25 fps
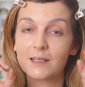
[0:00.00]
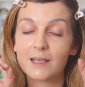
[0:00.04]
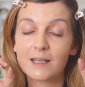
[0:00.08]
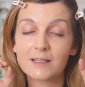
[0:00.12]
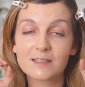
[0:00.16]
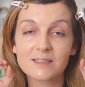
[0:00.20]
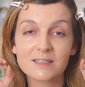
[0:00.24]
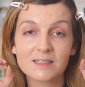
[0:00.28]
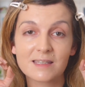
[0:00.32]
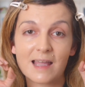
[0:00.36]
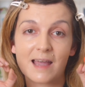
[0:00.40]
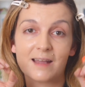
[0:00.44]

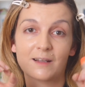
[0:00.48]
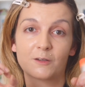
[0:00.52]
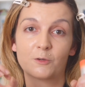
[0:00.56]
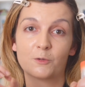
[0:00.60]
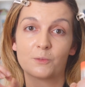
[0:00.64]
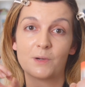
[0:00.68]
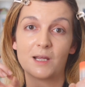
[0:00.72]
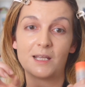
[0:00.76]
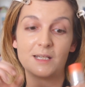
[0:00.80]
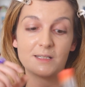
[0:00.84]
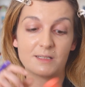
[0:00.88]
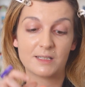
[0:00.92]
It's that
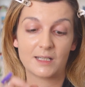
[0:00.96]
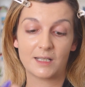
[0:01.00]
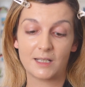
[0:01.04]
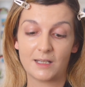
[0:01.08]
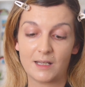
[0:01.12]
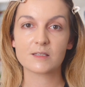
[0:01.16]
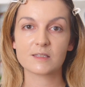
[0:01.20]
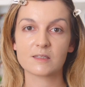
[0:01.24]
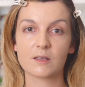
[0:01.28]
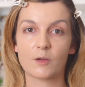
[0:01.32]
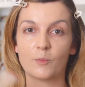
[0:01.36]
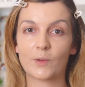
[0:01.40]
great.
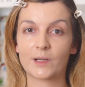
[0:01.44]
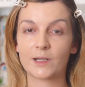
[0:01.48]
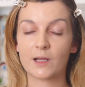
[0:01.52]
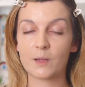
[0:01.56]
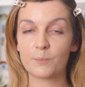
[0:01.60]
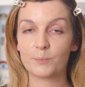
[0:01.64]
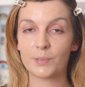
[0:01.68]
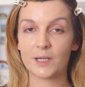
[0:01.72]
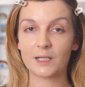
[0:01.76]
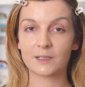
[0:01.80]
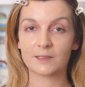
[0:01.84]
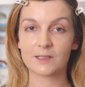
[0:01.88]
So when I
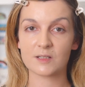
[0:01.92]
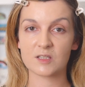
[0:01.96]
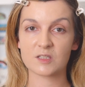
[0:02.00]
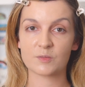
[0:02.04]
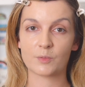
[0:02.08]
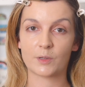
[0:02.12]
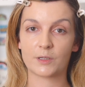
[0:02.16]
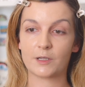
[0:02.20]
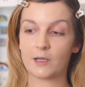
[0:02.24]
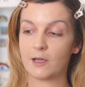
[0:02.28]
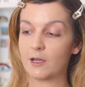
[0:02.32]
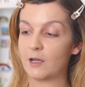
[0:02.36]
picked this
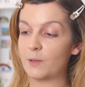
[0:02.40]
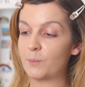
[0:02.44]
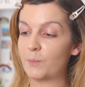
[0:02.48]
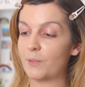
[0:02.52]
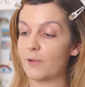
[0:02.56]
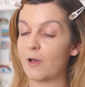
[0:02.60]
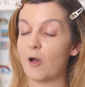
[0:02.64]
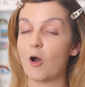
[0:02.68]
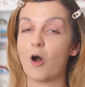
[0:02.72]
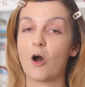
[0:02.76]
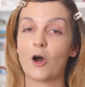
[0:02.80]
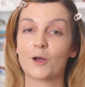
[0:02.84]
one up,
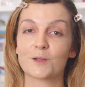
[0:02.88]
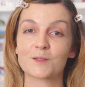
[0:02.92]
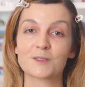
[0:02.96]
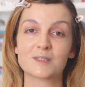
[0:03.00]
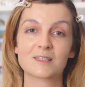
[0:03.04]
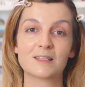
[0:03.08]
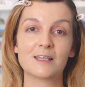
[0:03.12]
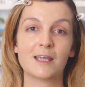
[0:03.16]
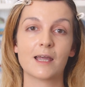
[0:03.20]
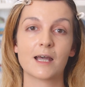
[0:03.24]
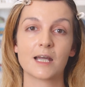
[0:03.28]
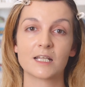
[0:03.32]

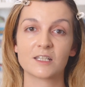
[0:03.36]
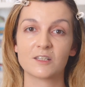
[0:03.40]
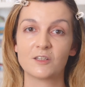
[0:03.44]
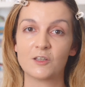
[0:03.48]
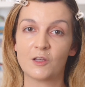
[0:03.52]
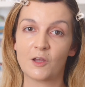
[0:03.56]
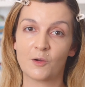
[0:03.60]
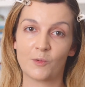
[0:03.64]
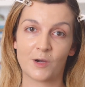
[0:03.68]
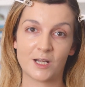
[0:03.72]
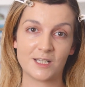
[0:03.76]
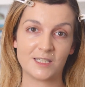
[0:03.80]
honestly, I had
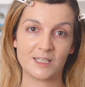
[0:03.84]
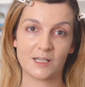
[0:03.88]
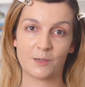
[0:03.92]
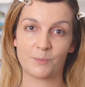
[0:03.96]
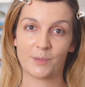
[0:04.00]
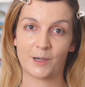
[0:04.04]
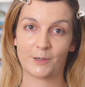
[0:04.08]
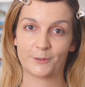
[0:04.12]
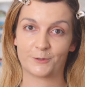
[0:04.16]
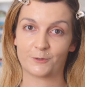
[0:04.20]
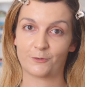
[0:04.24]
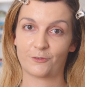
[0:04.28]
no idea
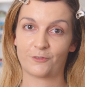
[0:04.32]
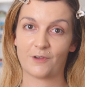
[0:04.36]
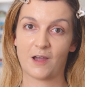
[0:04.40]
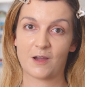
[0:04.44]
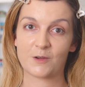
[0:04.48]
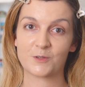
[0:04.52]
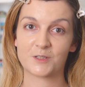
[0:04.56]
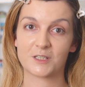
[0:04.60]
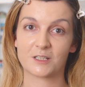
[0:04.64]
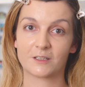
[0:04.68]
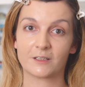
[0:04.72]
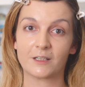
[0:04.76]
about the
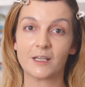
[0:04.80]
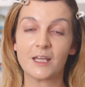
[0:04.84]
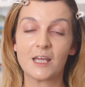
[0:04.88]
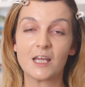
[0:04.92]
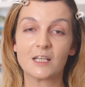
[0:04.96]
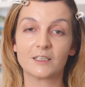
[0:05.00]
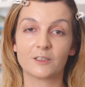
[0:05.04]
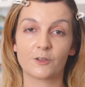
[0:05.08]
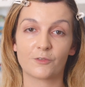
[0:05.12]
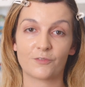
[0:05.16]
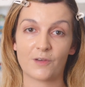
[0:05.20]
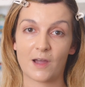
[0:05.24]
founder.
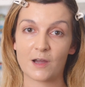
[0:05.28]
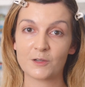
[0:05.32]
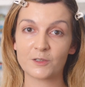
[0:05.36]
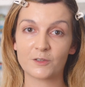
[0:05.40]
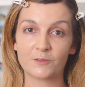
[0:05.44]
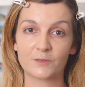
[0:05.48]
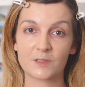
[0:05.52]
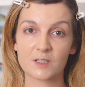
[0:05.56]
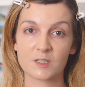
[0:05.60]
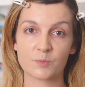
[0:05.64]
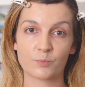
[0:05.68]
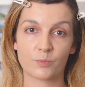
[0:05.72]
The founder
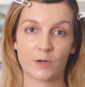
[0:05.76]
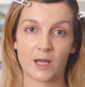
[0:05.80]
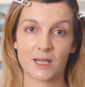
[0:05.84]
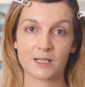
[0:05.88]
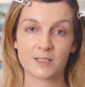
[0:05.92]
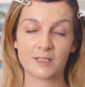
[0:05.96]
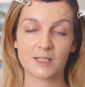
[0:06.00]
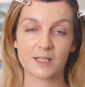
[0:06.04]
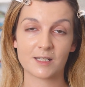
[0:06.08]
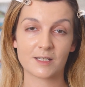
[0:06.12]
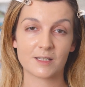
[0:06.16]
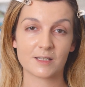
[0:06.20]
of this
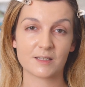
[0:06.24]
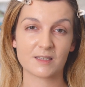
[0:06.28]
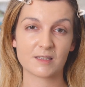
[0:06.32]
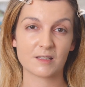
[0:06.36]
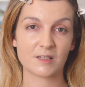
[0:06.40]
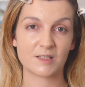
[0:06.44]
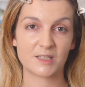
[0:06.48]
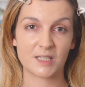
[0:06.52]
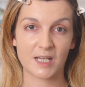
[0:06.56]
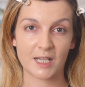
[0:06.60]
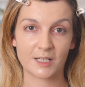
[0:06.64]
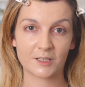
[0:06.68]
brand is
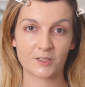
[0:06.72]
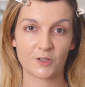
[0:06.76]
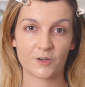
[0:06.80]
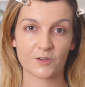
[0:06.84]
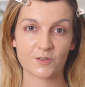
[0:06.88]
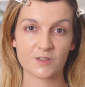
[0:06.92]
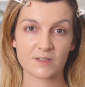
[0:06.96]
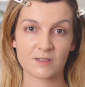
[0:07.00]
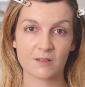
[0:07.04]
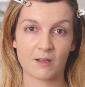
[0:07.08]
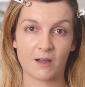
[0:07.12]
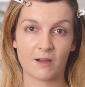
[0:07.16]
a
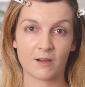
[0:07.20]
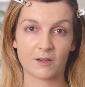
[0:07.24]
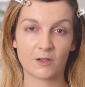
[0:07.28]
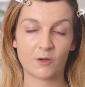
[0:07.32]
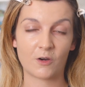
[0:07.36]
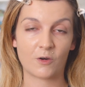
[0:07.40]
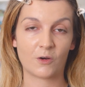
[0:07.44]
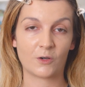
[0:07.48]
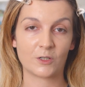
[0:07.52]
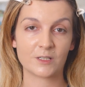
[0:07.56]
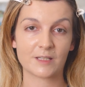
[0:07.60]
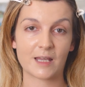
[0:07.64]
TikTok star
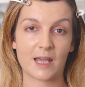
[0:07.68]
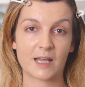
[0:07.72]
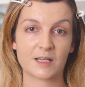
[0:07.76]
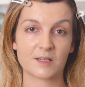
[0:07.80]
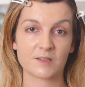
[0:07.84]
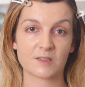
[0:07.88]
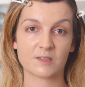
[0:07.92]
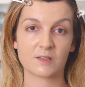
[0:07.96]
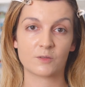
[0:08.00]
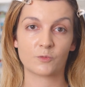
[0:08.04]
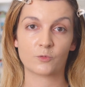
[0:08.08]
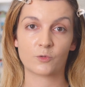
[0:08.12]
called
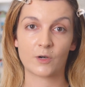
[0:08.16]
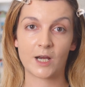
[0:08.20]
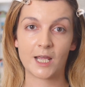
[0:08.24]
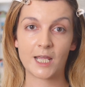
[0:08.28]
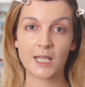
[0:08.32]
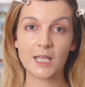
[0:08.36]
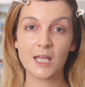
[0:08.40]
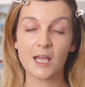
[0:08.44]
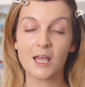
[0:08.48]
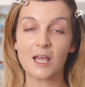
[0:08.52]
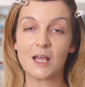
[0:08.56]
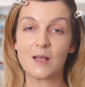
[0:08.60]
Addison
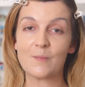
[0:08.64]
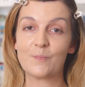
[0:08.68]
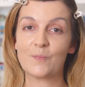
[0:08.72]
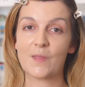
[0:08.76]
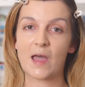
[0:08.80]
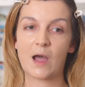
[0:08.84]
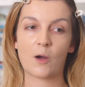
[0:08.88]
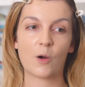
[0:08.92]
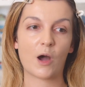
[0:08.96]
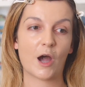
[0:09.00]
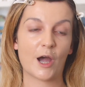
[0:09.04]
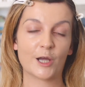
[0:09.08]
Rae.
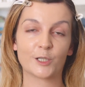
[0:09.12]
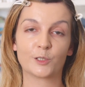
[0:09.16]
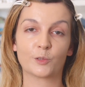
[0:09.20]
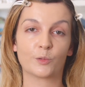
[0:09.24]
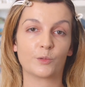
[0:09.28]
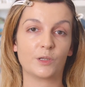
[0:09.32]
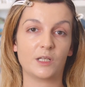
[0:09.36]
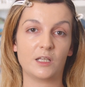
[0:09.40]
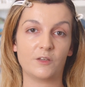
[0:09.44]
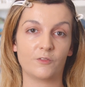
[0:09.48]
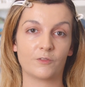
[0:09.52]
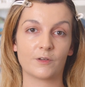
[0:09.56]
Now, I
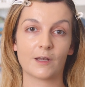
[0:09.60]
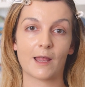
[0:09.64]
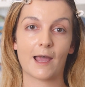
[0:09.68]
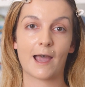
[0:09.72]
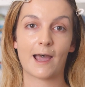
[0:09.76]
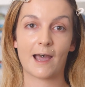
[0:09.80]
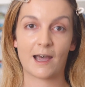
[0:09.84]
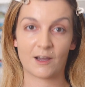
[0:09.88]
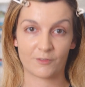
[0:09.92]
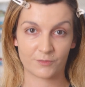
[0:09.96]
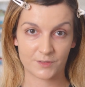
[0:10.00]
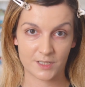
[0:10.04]
don't even
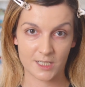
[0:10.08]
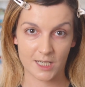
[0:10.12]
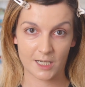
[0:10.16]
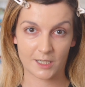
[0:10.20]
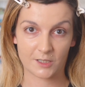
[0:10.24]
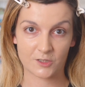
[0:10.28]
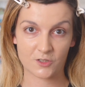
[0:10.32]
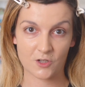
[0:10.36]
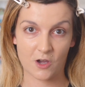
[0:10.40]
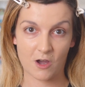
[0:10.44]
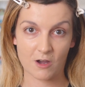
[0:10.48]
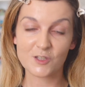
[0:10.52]
have
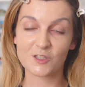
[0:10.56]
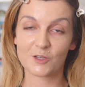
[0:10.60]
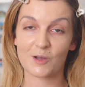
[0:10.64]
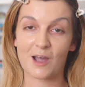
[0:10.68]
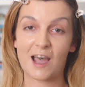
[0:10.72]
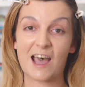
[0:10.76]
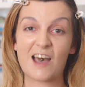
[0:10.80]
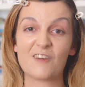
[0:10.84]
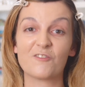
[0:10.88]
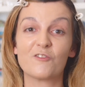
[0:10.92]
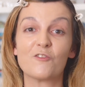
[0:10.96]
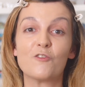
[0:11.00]
TikTok, so I
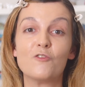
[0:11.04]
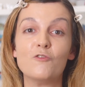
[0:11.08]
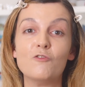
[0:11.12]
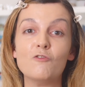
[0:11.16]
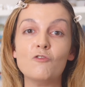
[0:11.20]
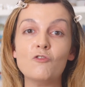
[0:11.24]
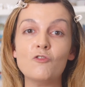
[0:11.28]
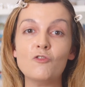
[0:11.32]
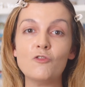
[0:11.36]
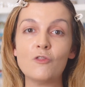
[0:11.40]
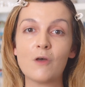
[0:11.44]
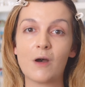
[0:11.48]
have
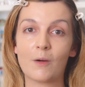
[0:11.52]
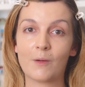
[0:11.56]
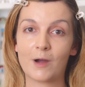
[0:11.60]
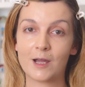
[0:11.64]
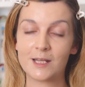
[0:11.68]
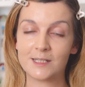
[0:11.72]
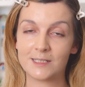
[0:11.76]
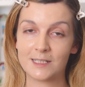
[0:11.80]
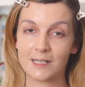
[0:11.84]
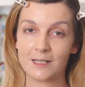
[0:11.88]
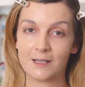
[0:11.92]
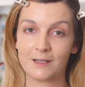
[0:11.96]
no
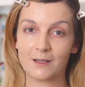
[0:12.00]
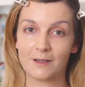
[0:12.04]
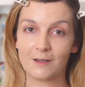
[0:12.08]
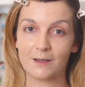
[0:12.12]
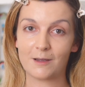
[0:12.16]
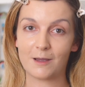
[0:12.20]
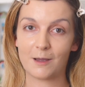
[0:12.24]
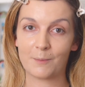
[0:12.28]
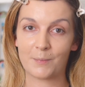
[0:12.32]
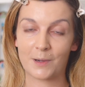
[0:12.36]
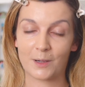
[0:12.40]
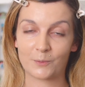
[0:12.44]
idea
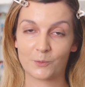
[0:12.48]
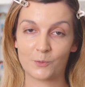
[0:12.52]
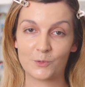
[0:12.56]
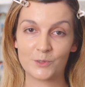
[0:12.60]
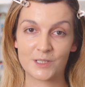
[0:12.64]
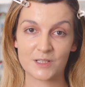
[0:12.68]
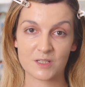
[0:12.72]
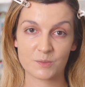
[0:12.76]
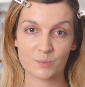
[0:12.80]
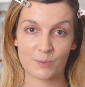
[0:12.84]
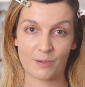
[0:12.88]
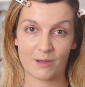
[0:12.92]
about who
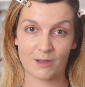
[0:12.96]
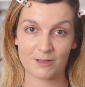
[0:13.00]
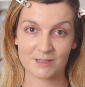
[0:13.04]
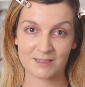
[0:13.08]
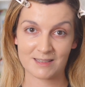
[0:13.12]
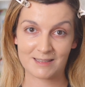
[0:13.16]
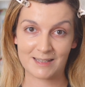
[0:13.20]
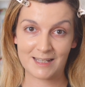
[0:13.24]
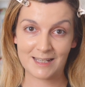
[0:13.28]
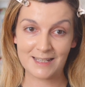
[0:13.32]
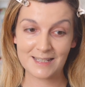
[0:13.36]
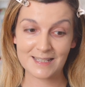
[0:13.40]
this
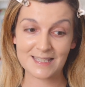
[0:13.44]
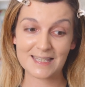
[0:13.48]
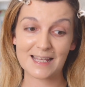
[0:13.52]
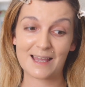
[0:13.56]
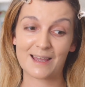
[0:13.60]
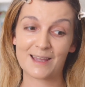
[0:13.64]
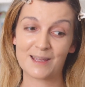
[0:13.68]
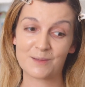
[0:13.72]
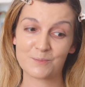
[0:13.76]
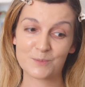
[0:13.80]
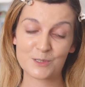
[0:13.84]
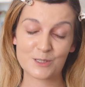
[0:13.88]
person is.
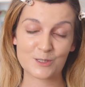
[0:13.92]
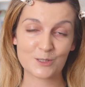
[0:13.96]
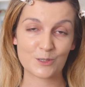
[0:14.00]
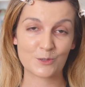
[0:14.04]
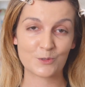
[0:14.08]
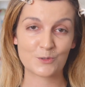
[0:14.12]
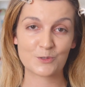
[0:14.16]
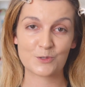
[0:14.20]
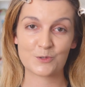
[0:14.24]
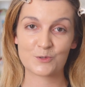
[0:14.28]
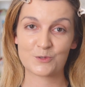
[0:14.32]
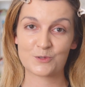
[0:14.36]
I am
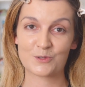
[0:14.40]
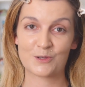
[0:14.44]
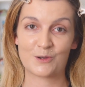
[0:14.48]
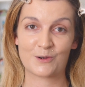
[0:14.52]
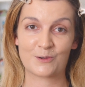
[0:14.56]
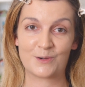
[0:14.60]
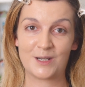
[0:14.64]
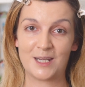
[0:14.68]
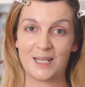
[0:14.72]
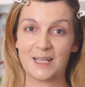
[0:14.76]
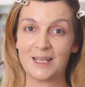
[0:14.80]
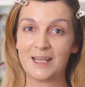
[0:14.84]
so, so
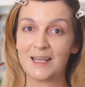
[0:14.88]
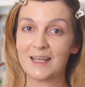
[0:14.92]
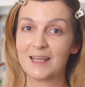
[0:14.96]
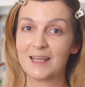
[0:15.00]
sorry. I'm